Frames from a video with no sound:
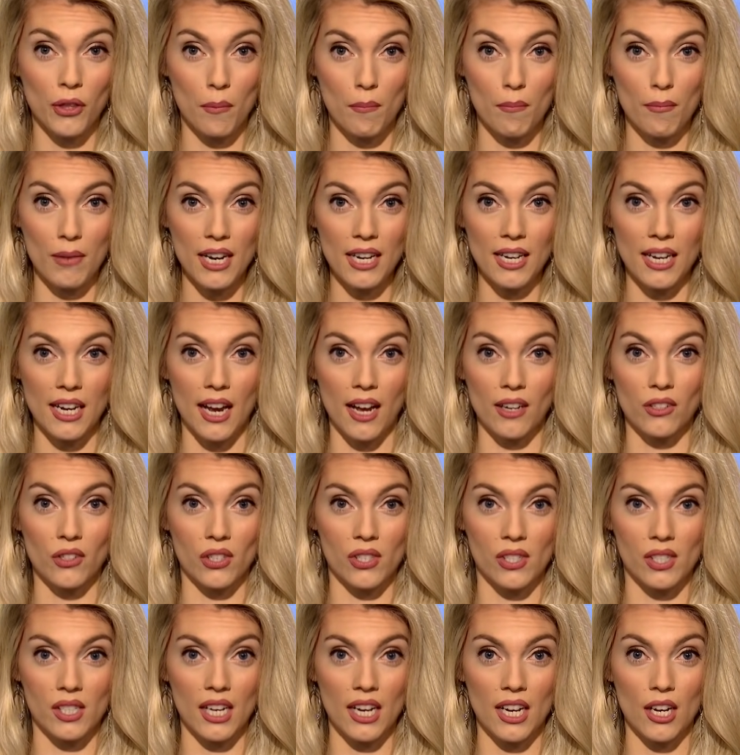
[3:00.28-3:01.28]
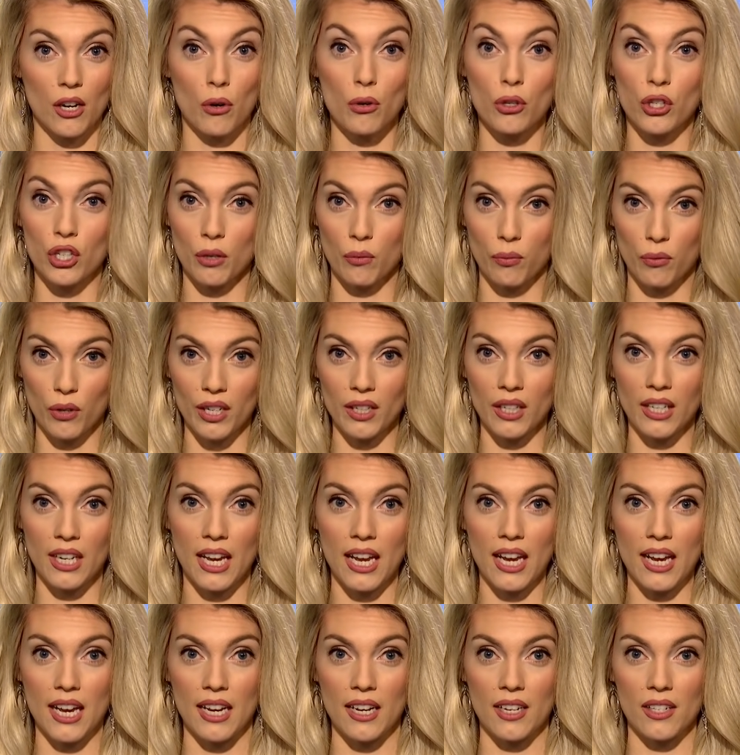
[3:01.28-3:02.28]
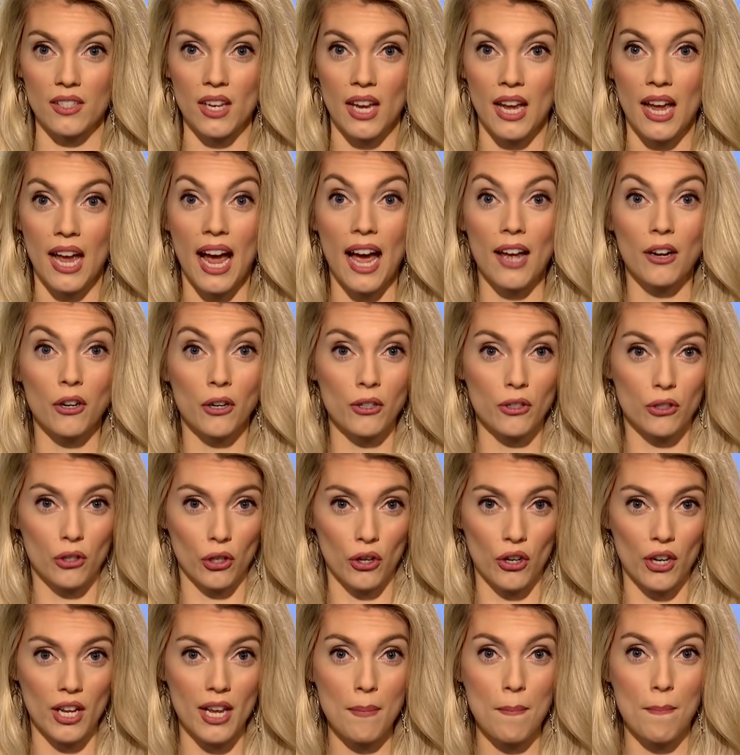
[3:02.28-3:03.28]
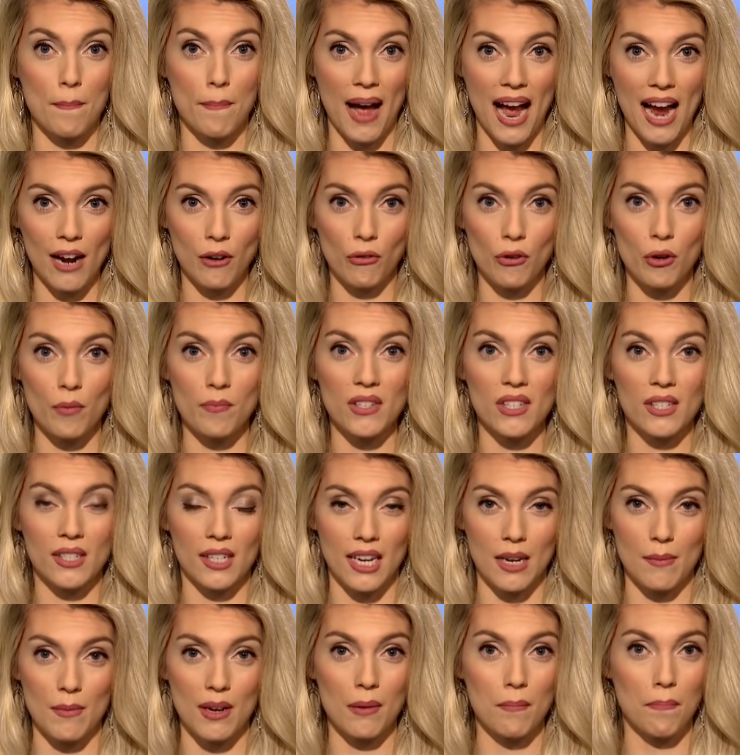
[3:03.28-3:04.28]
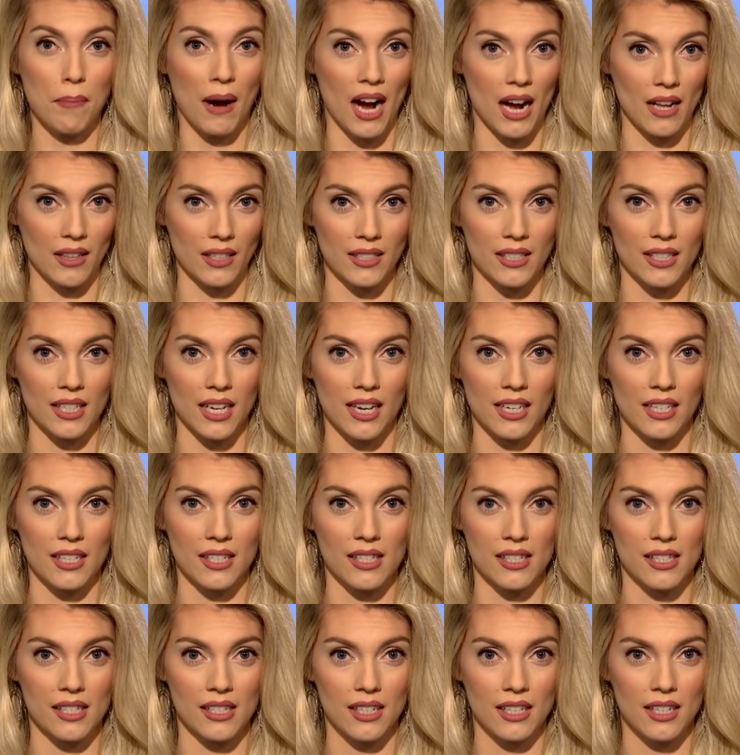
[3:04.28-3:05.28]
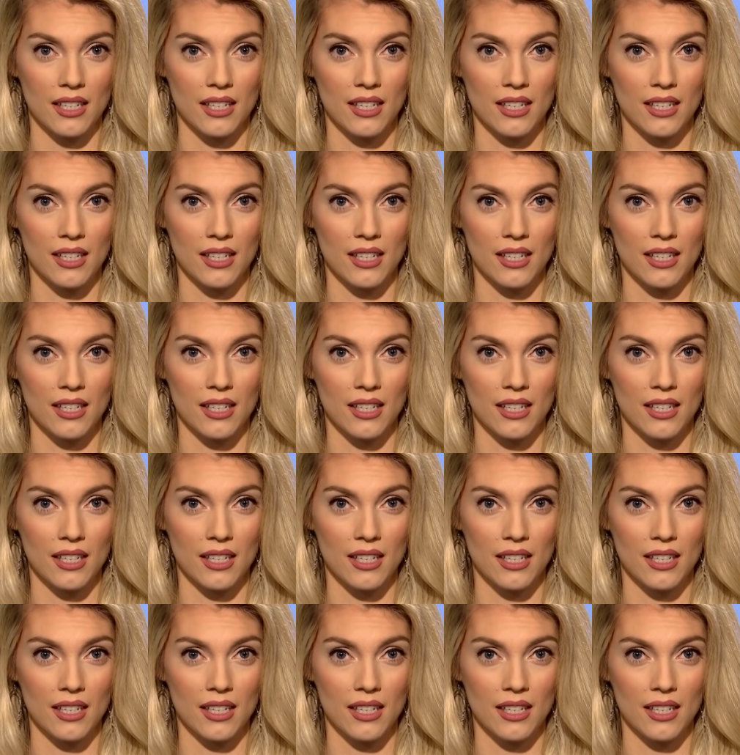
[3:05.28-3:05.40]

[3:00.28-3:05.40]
the media to see who she really is and her dirty backroom scheming politics.